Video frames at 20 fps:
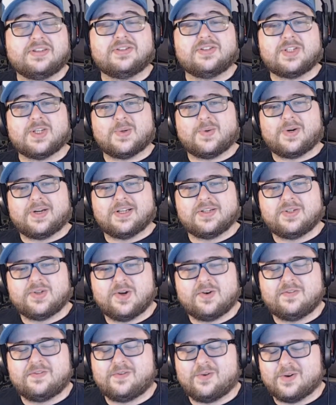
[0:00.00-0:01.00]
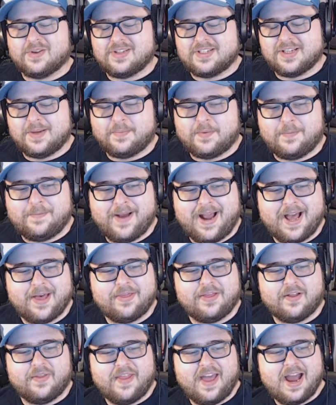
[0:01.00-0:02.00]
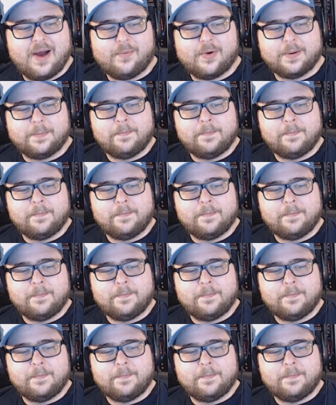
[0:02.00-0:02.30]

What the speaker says: so on and so forth. Simple math on that one.